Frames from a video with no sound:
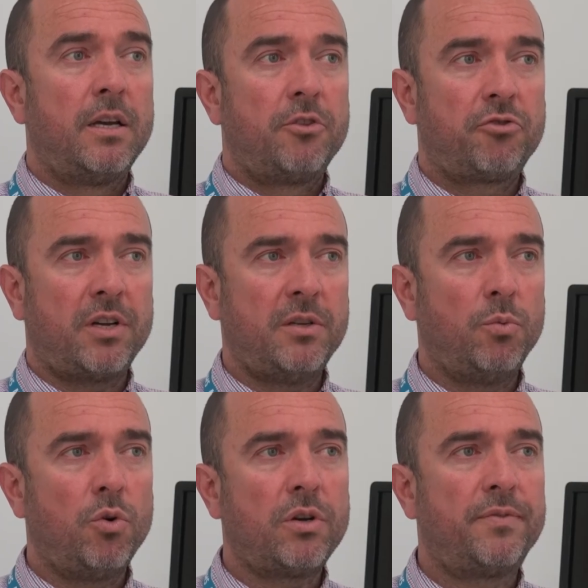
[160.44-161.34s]
Try to
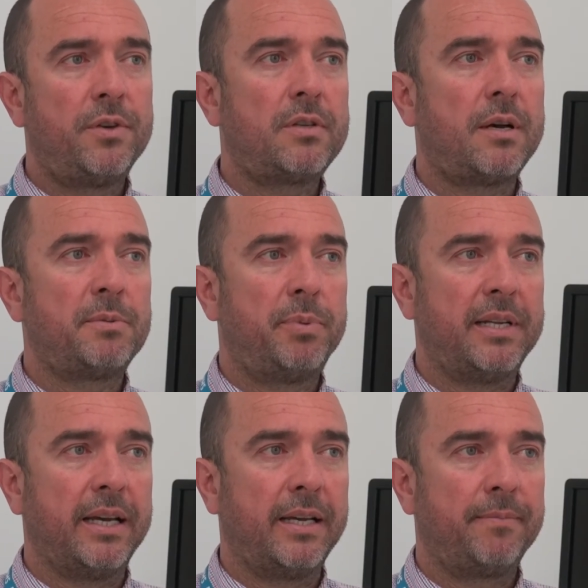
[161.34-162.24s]
walk a few times per
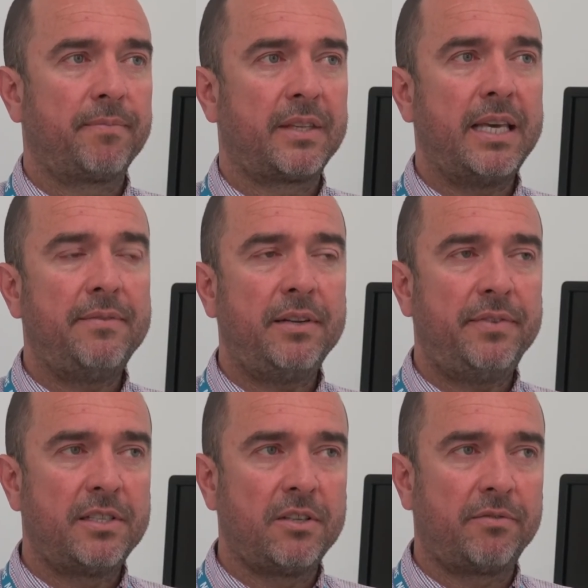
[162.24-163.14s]
day, even if
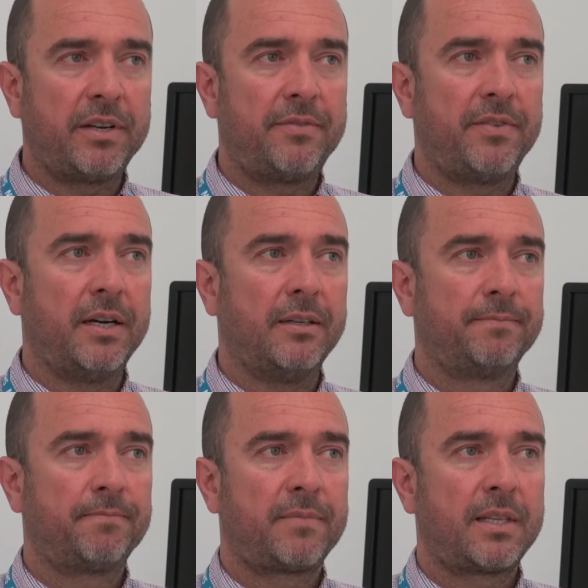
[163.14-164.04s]
it is not very far.
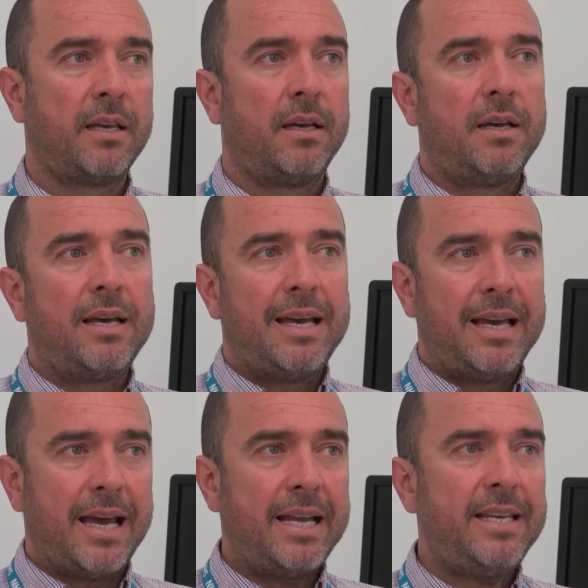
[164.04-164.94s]

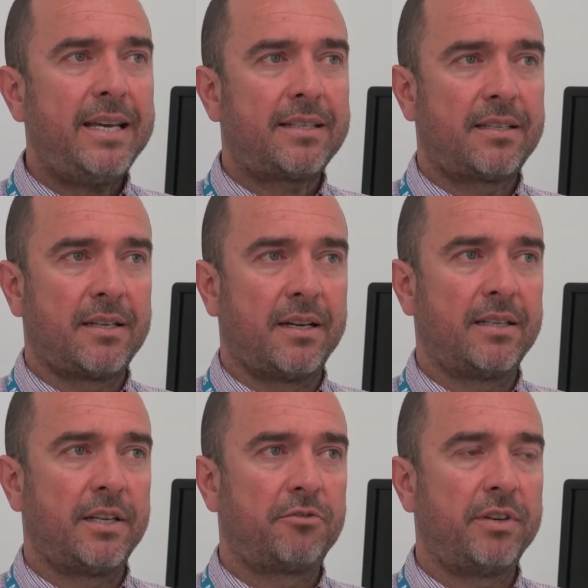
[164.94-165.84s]
Any exercise
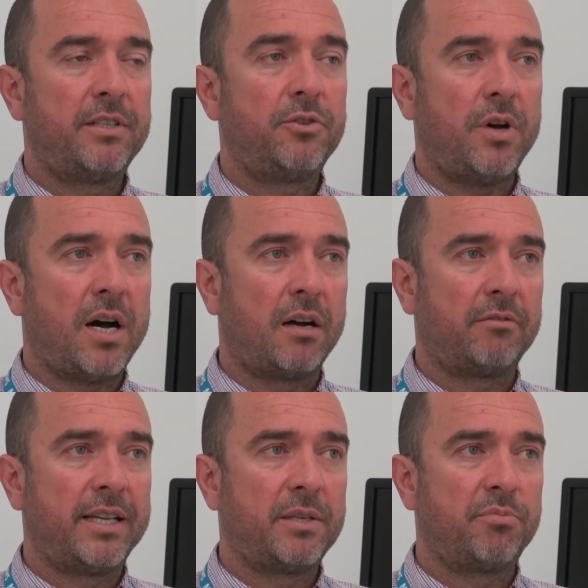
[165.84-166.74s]
that increases your heart
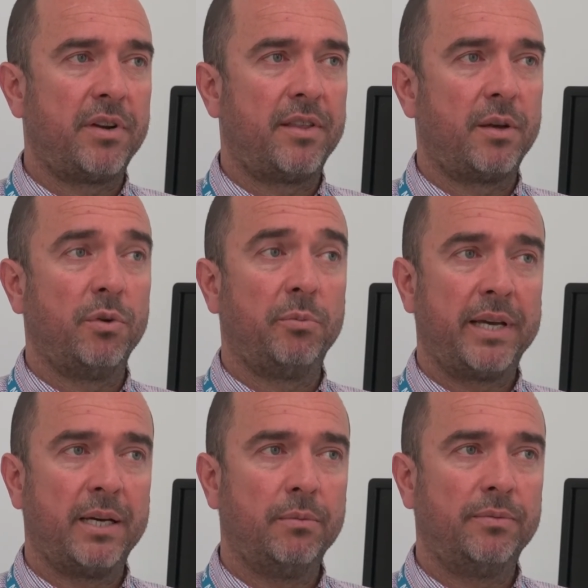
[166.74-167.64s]
rate and breathing will be
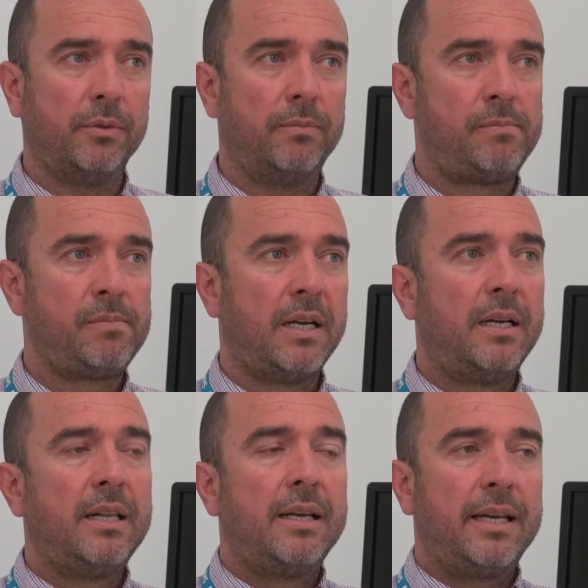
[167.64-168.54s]
helpful.
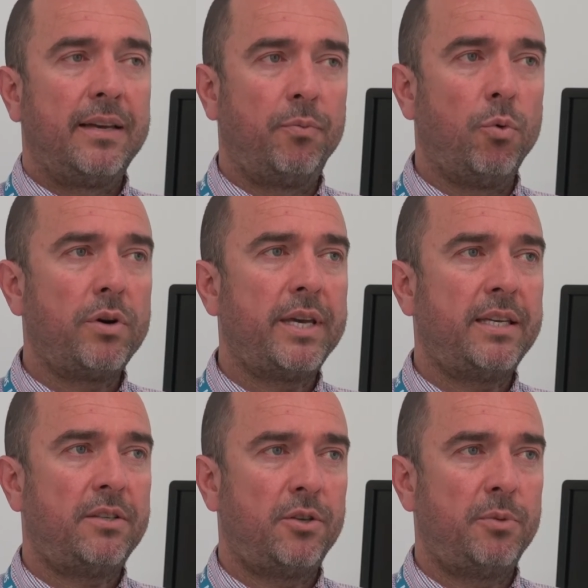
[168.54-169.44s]
If walking
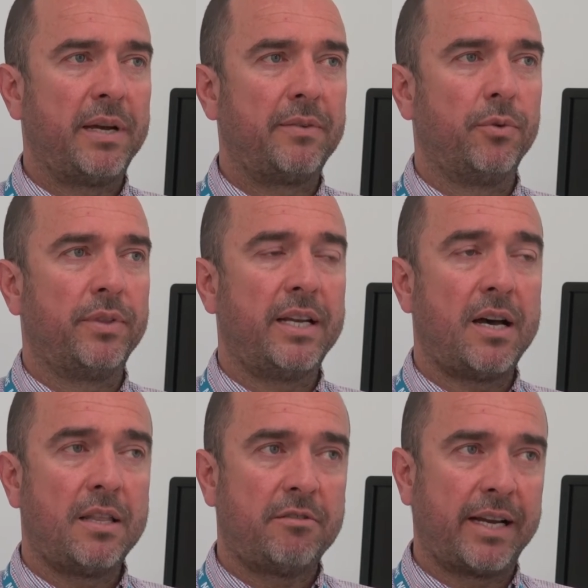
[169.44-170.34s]
is too painful, then
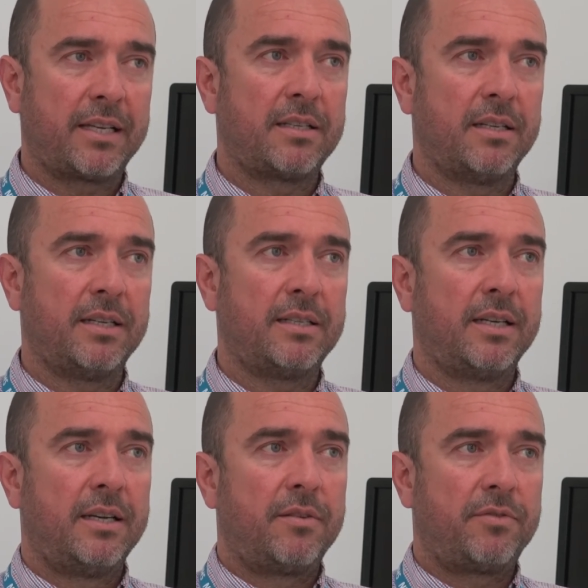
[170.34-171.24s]
other exercise,
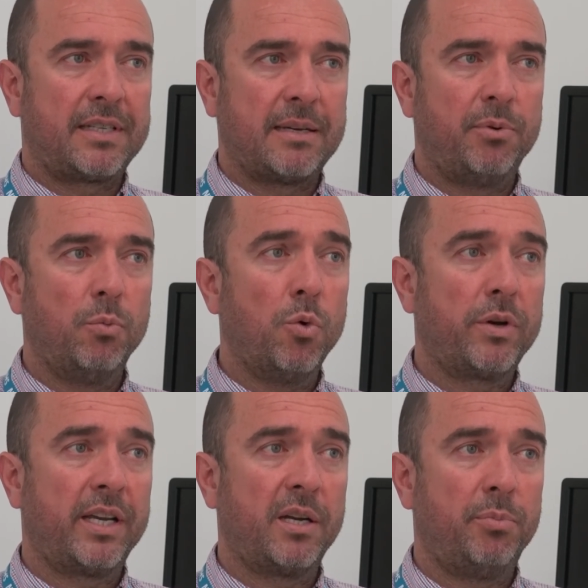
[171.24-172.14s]
for example
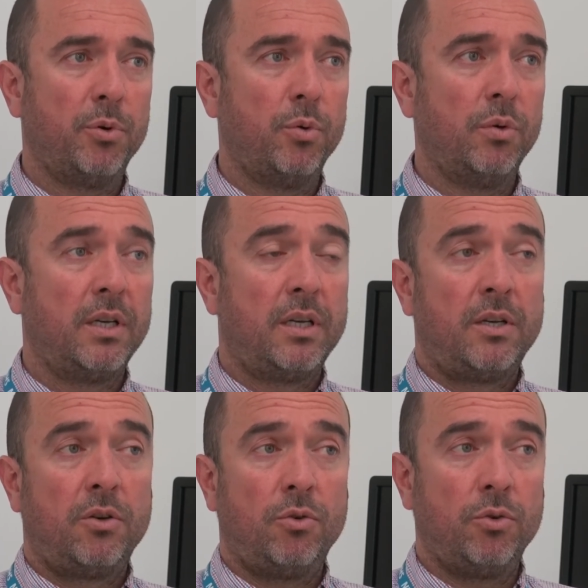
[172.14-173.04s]
walking in a pool
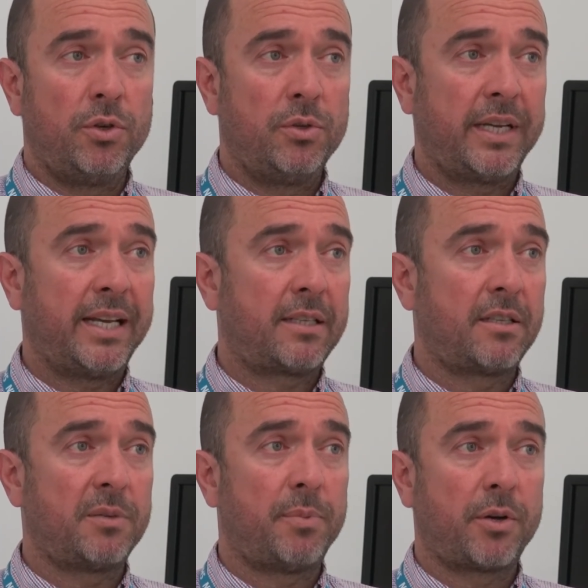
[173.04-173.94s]
or using an
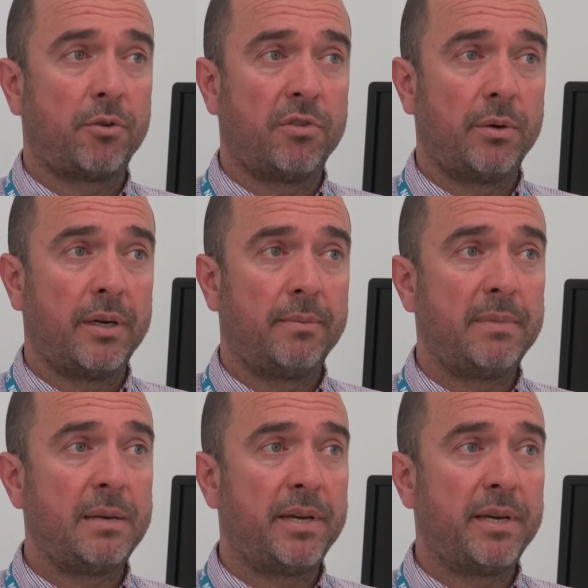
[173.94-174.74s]
exercise bike or rower, may be